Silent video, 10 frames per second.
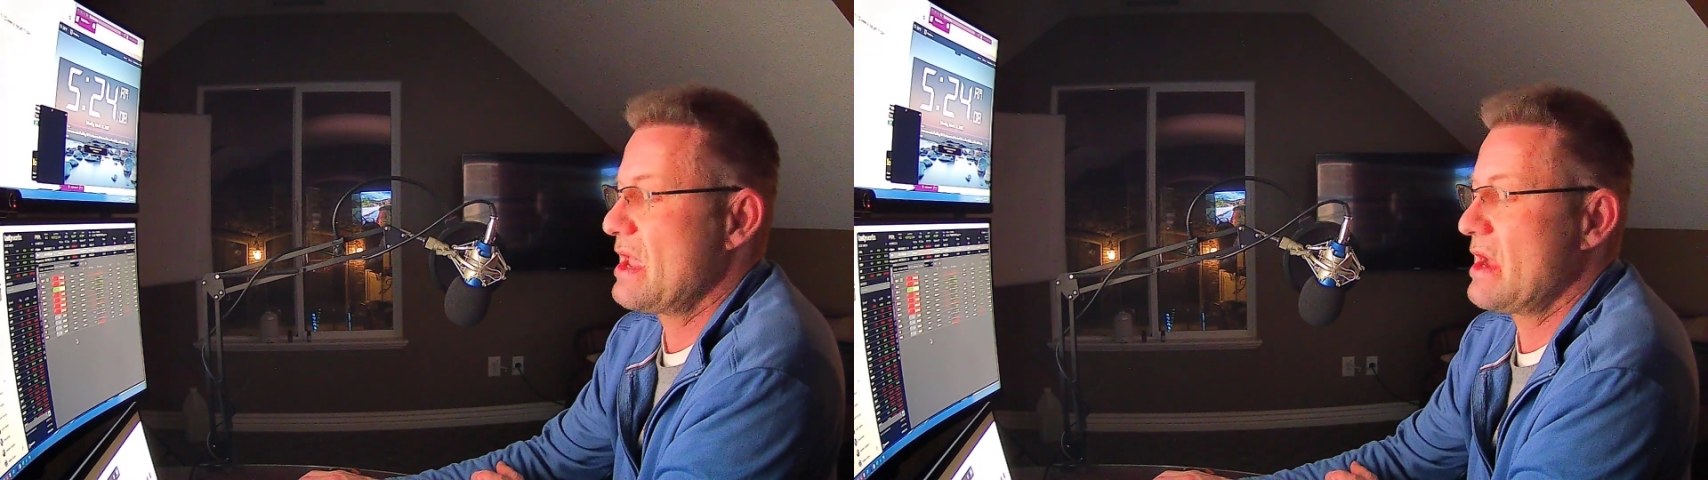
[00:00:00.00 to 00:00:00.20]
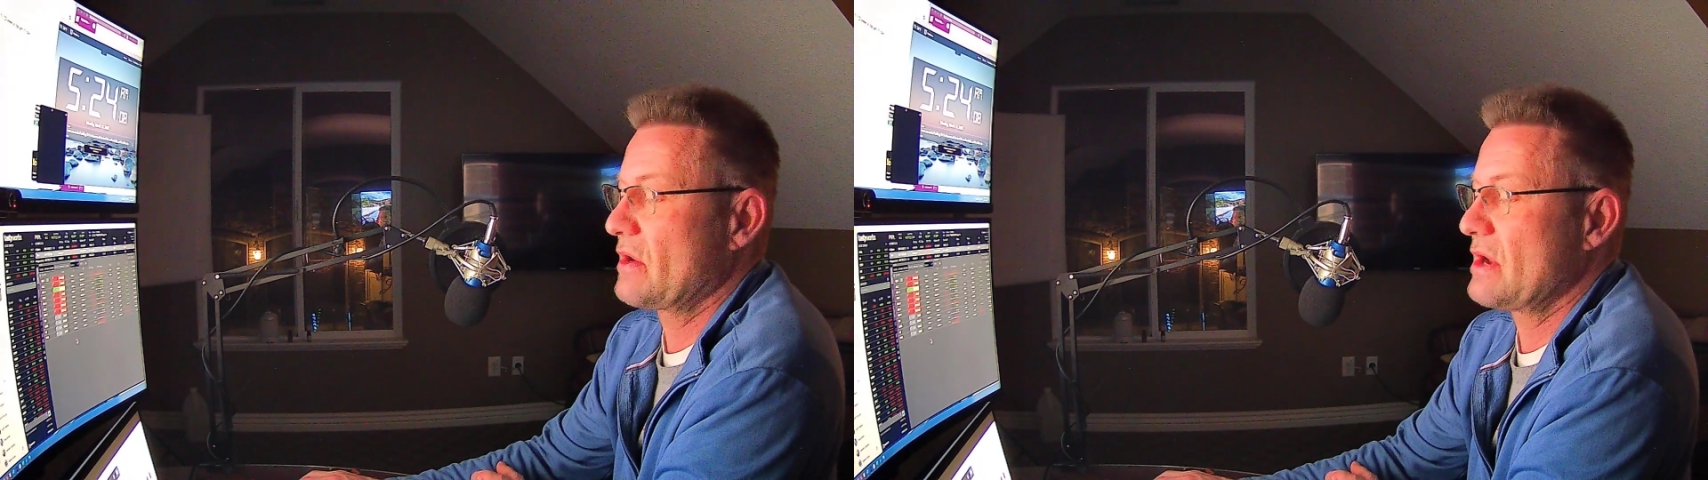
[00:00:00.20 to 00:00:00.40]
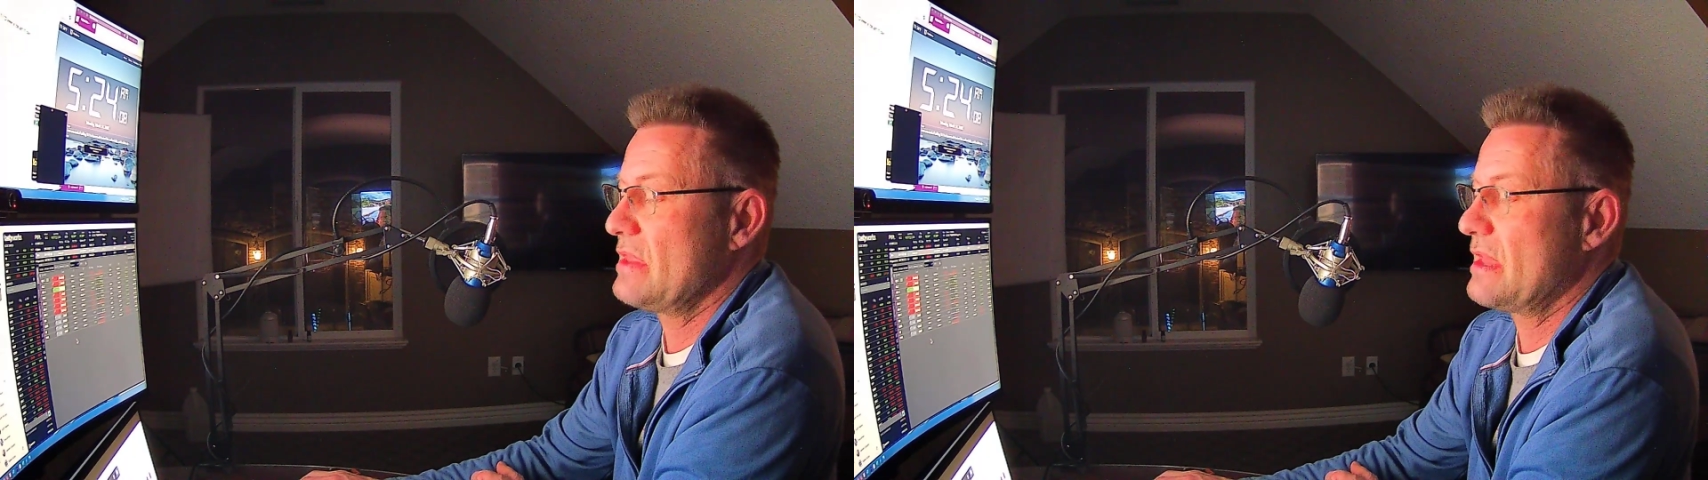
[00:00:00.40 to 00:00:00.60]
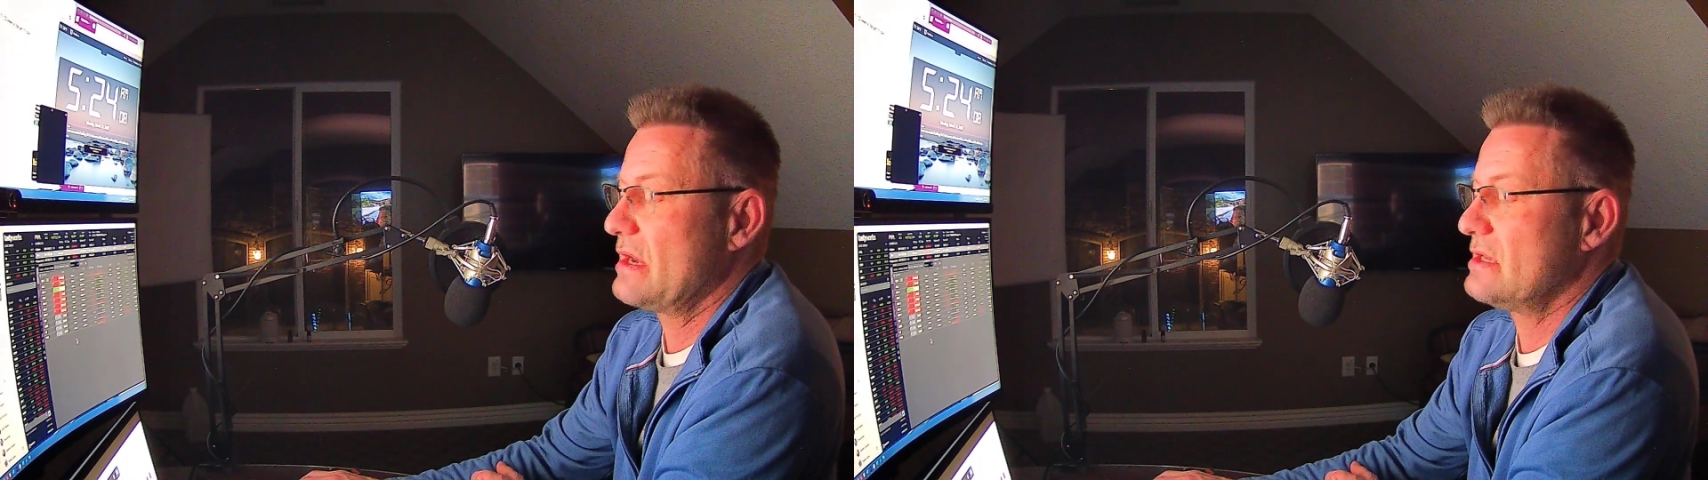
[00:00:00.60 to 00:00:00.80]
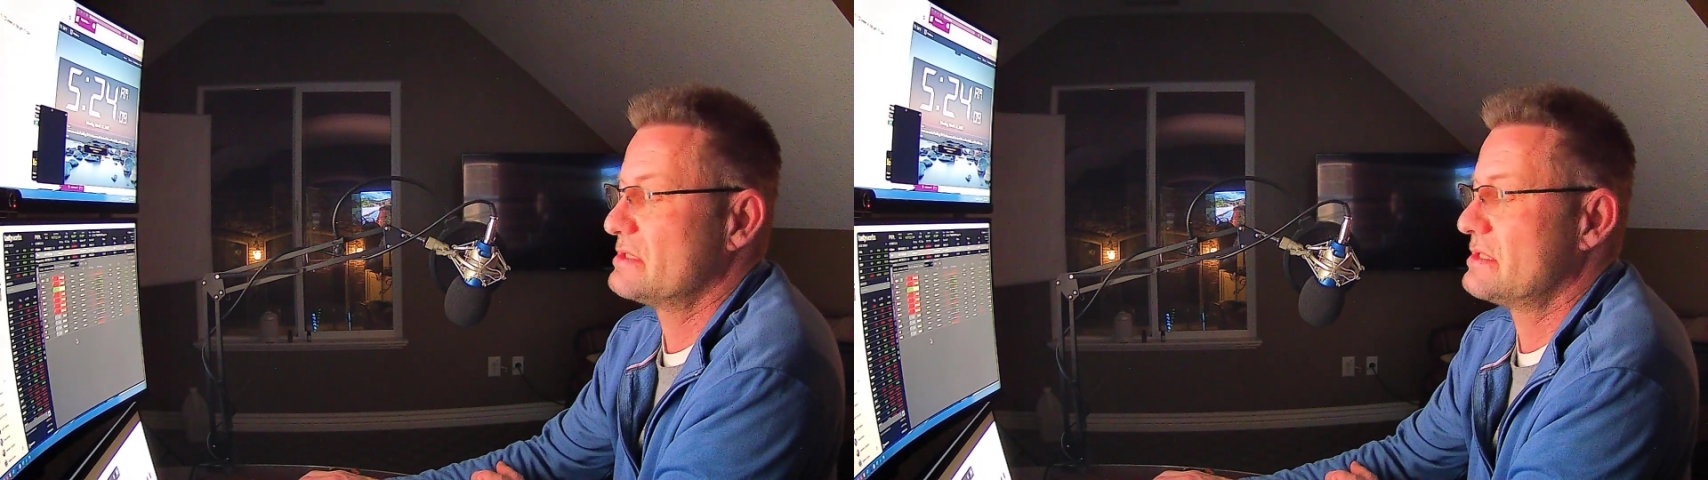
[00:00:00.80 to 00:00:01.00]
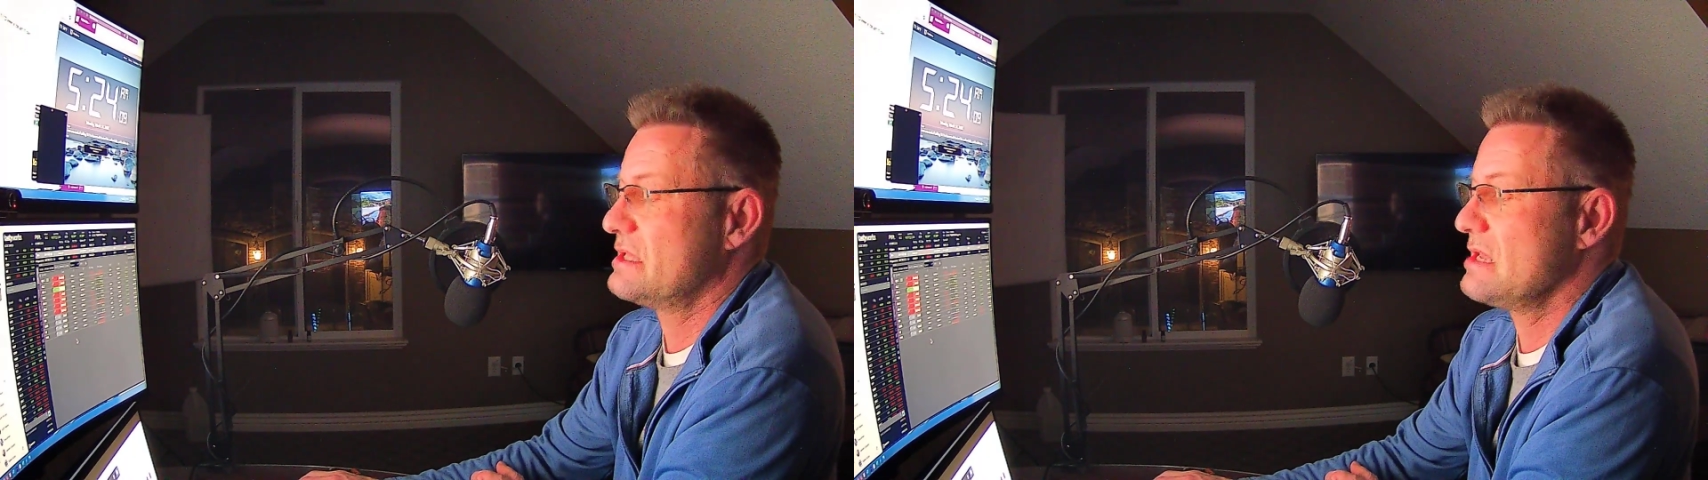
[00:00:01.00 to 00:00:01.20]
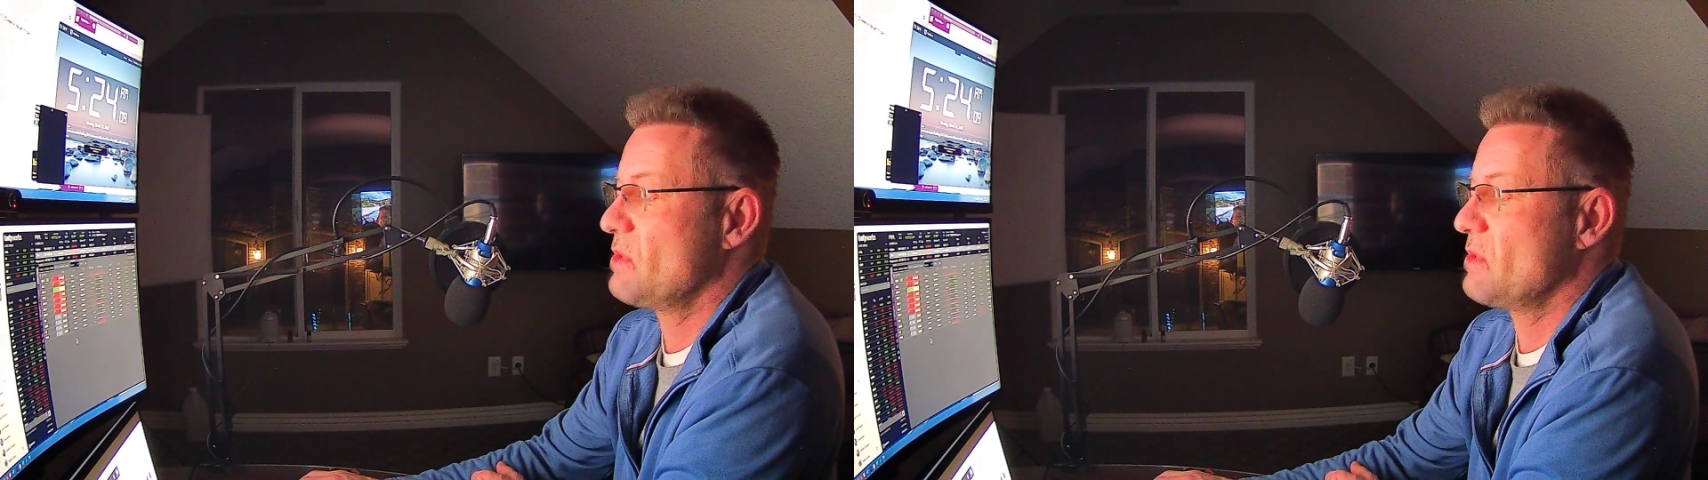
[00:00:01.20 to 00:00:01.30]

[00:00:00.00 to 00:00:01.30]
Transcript: area that is the